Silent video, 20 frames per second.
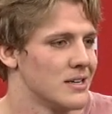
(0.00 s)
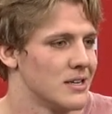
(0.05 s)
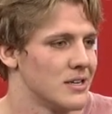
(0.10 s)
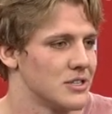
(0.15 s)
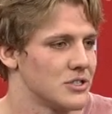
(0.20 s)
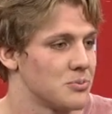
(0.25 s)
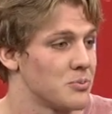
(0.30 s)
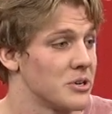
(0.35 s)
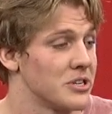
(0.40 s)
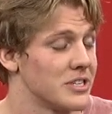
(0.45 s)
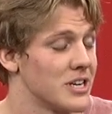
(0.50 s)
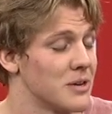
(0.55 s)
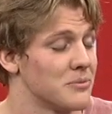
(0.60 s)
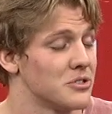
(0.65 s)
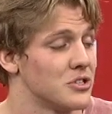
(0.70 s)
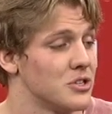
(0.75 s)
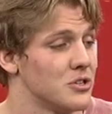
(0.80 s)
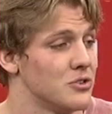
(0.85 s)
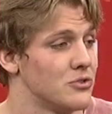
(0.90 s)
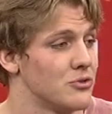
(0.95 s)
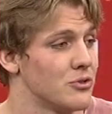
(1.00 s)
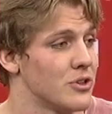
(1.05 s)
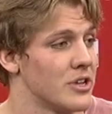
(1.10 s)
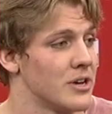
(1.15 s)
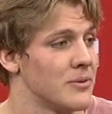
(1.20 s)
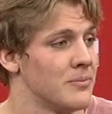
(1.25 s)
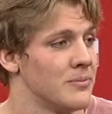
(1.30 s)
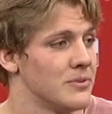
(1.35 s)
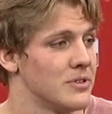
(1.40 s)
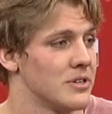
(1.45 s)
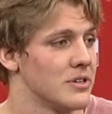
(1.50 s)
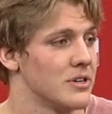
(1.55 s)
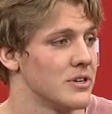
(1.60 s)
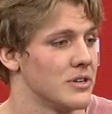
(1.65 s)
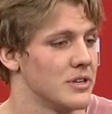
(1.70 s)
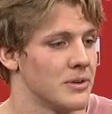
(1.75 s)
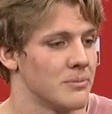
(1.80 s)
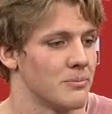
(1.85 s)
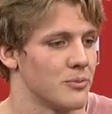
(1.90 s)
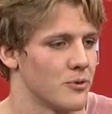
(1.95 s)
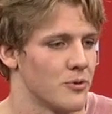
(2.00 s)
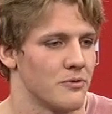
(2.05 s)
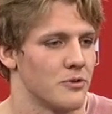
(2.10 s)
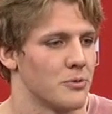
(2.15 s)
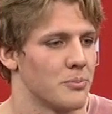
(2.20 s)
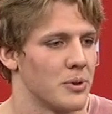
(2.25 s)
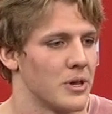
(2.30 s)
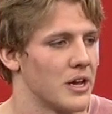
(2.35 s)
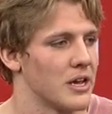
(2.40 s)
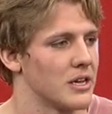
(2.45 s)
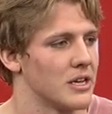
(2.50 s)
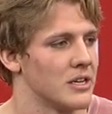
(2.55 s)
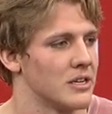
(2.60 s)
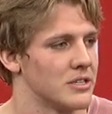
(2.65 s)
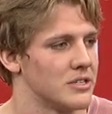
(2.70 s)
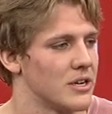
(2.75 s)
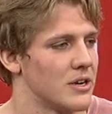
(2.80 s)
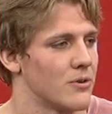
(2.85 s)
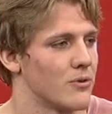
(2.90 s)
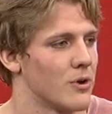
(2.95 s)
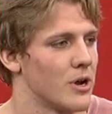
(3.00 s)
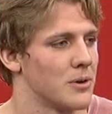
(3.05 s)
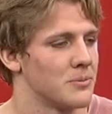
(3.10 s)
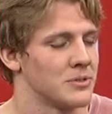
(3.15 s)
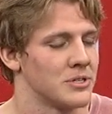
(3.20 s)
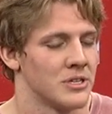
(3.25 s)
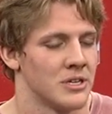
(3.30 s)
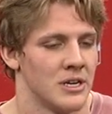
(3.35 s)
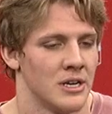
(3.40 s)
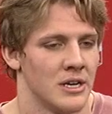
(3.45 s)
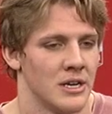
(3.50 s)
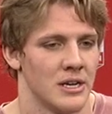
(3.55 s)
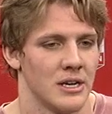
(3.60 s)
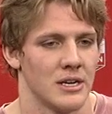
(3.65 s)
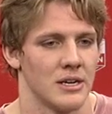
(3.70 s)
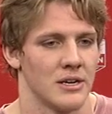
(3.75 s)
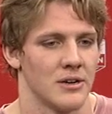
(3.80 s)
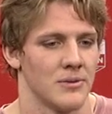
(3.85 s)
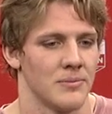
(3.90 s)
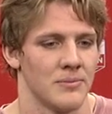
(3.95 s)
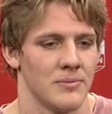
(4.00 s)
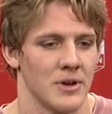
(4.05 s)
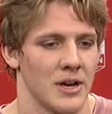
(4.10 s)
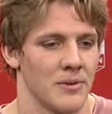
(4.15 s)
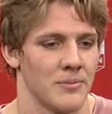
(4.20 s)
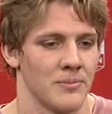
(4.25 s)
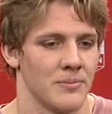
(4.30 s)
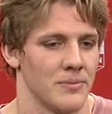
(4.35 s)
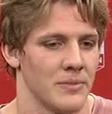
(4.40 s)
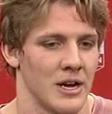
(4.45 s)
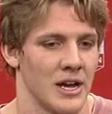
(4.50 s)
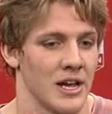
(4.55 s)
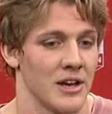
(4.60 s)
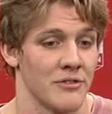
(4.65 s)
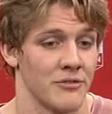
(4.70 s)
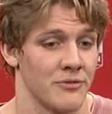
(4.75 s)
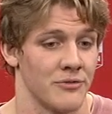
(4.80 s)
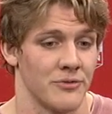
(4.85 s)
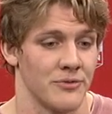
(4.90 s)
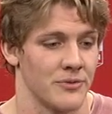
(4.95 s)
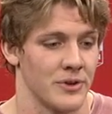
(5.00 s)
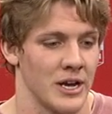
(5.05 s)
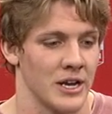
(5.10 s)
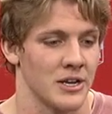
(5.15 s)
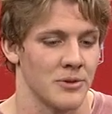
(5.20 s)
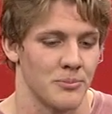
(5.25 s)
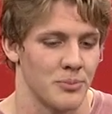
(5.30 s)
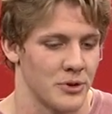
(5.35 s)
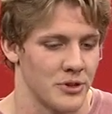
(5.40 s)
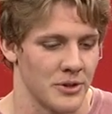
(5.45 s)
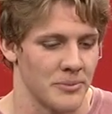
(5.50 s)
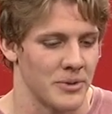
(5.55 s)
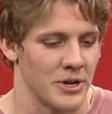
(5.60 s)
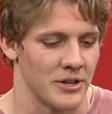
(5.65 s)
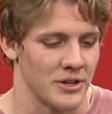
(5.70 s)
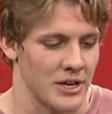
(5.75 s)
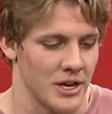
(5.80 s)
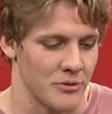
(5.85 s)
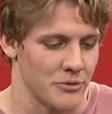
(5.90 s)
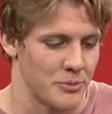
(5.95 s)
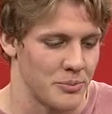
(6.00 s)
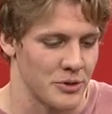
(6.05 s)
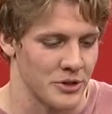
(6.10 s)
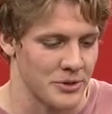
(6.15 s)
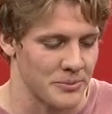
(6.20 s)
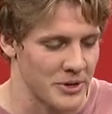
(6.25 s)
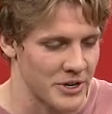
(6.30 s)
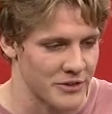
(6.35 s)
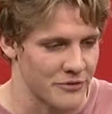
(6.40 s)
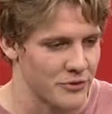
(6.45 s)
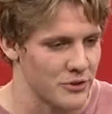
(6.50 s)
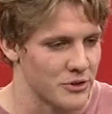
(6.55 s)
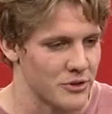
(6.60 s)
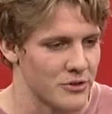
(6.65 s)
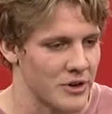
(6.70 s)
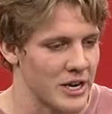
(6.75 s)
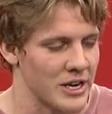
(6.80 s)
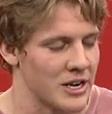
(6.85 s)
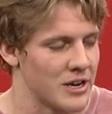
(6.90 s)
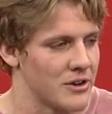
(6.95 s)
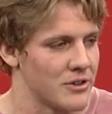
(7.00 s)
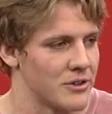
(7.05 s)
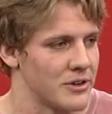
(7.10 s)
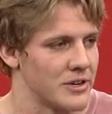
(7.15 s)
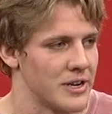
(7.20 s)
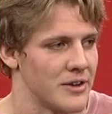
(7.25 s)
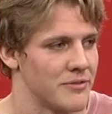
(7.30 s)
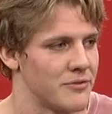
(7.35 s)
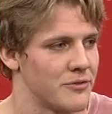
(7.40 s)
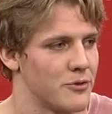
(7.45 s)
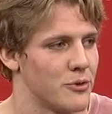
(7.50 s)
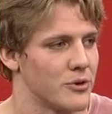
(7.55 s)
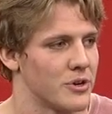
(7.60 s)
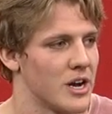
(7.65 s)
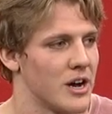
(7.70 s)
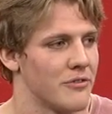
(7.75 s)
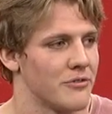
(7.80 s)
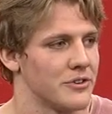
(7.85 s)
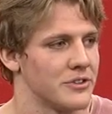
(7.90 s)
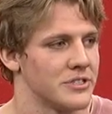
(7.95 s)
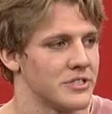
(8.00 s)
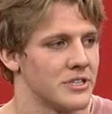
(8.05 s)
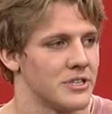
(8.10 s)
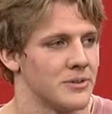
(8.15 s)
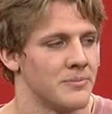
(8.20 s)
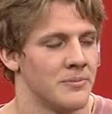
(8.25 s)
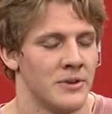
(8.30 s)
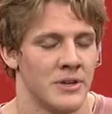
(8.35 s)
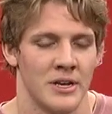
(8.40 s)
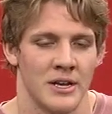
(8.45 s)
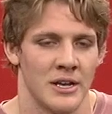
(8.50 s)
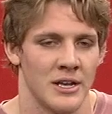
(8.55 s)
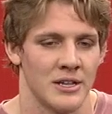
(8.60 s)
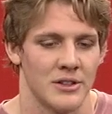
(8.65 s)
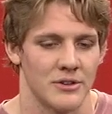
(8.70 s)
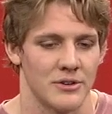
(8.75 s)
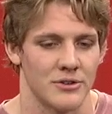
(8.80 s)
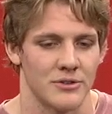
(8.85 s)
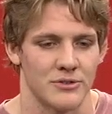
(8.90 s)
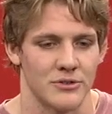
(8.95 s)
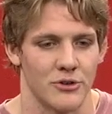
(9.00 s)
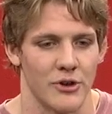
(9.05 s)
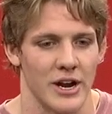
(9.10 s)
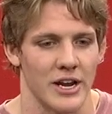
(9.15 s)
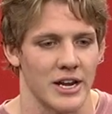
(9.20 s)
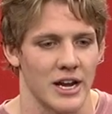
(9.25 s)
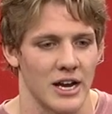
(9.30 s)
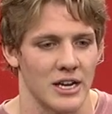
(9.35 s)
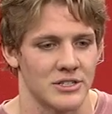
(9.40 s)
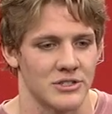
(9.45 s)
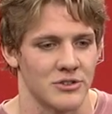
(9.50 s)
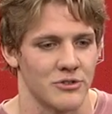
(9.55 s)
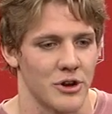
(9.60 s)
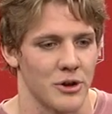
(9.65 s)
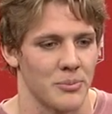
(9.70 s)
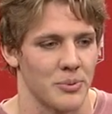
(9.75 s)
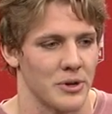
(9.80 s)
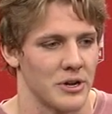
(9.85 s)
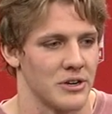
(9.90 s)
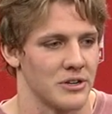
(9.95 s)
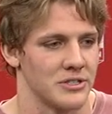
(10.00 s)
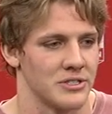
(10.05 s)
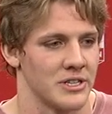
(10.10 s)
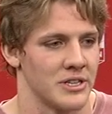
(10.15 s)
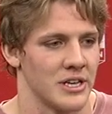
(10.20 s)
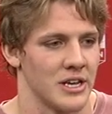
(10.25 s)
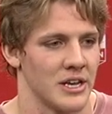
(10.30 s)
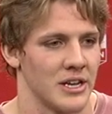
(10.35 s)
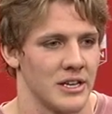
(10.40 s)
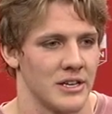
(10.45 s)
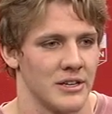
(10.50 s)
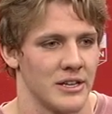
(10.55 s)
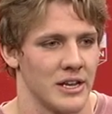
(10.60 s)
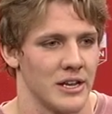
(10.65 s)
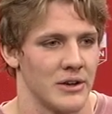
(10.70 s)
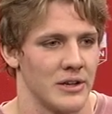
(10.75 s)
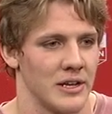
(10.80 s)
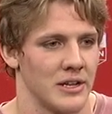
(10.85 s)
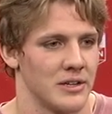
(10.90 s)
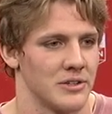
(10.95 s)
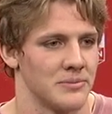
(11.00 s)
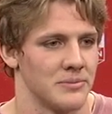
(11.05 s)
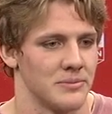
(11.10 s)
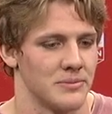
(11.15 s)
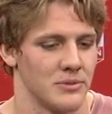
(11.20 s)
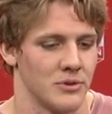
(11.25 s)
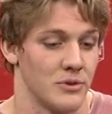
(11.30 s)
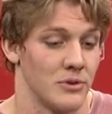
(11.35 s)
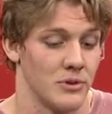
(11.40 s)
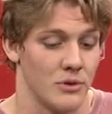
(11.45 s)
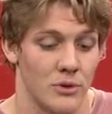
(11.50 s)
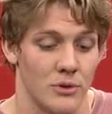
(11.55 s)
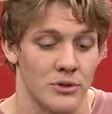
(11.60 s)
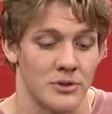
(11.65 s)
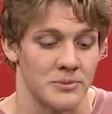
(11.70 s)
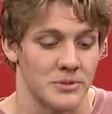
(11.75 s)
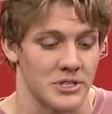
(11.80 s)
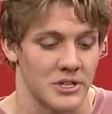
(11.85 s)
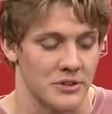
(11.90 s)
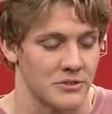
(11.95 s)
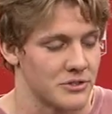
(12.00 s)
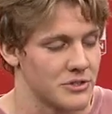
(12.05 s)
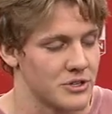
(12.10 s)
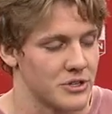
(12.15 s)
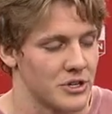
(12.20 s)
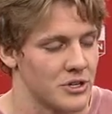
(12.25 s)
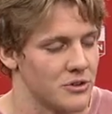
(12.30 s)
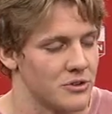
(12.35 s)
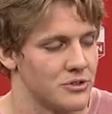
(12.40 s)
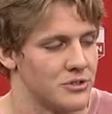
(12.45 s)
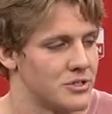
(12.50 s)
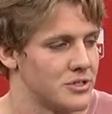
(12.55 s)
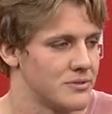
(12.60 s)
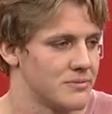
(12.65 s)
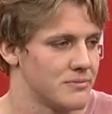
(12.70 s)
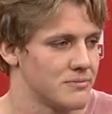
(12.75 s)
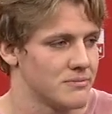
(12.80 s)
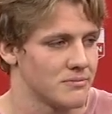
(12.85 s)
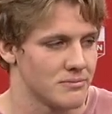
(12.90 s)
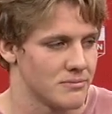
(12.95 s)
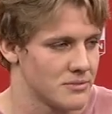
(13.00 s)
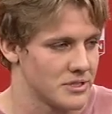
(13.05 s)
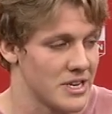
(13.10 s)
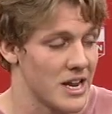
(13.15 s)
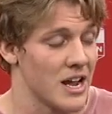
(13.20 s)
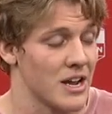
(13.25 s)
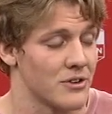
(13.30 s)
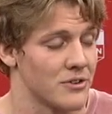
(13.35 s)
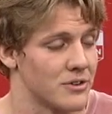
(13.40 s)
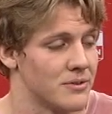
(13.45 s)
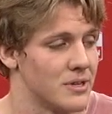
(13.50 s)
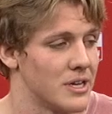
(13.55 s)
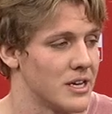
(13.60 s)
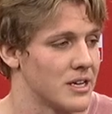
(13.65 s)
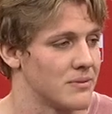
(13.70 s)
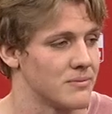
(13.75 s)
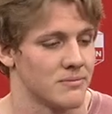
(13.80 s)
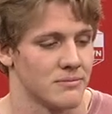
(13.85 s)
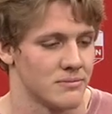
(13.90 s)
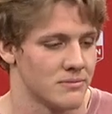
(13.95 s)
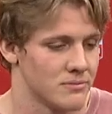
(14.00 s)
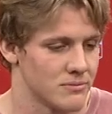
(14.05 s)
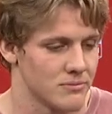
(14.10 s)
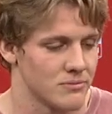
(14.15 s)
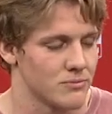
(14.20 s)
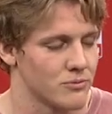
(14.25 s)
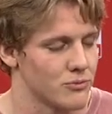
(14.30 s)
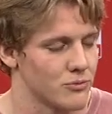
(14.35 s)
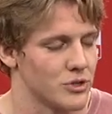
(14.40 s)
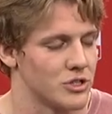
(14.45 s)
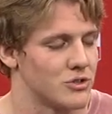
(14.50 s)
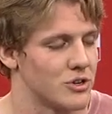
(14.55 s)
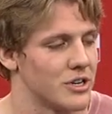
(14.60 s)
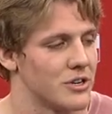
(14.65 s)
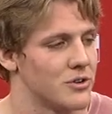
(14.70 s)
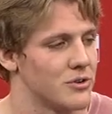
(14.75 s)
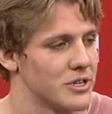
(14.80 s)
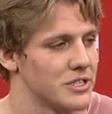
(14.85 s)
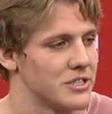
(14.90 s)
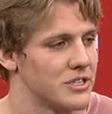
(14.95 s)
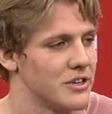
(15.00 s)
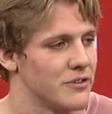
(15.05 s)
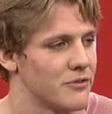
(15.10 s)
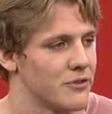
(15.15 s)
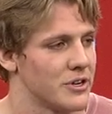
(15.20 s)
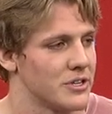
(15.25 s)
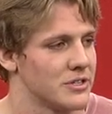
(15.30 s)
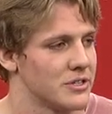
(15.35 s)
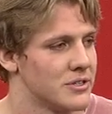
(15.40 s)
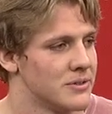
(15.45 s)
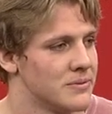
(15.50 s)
Springtime is huge for them to improve their play, getting a ton of reps. I would put them on the field right now. They'd have full confidence in them. They're great guys and great players, and they hold themselves to a huge standard like we try to do as a defense.